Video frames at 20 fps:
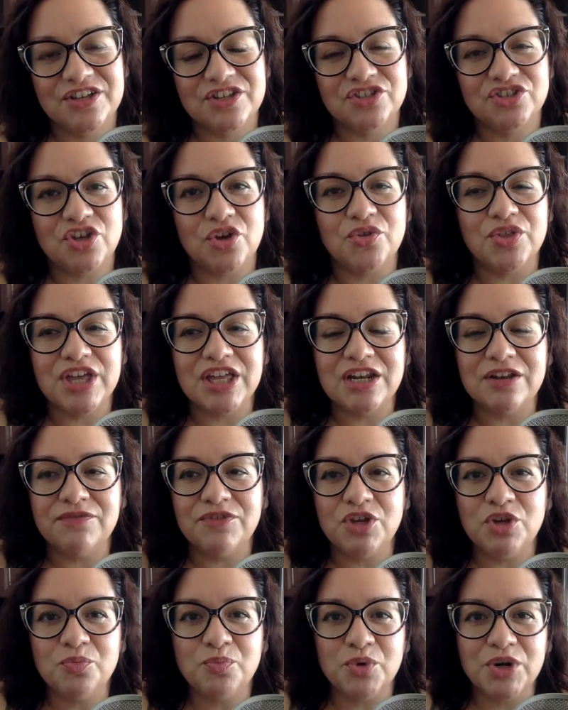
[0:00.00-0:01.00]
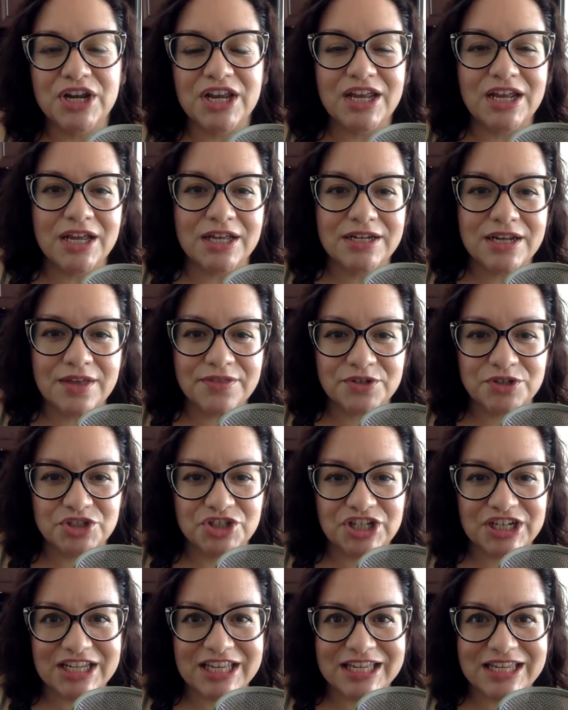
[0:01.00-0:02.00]
So then if you bring another
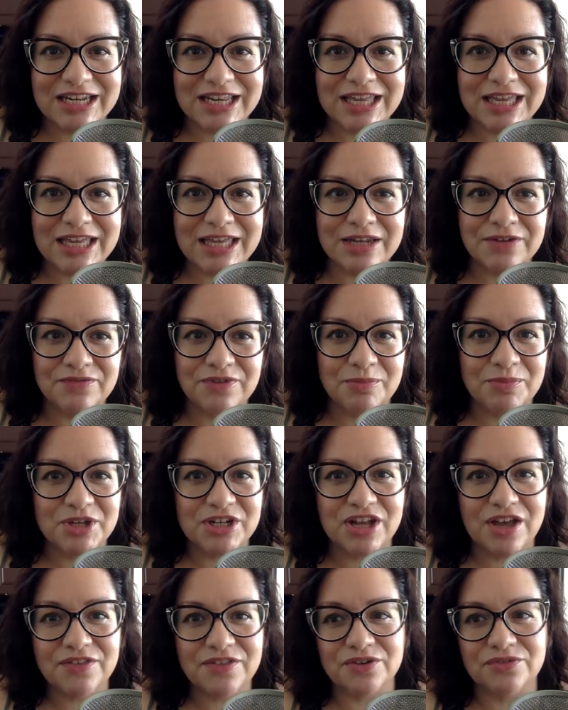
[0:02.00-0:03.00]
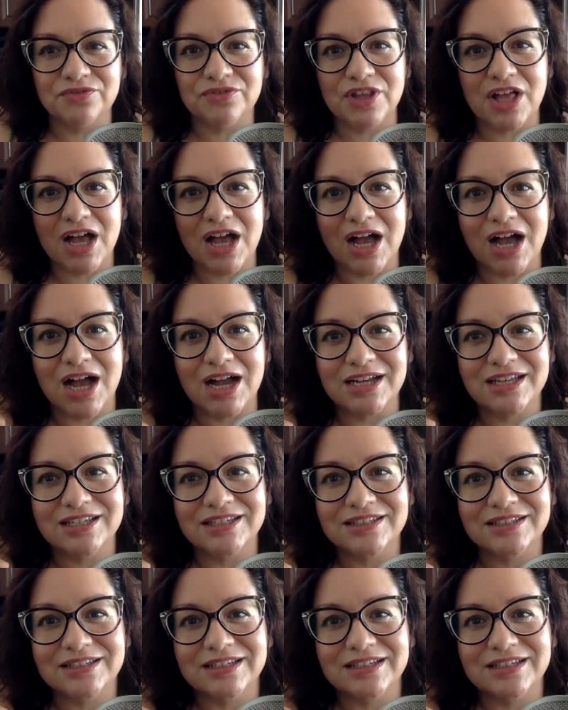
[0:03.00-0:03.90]
chicken in from another flock,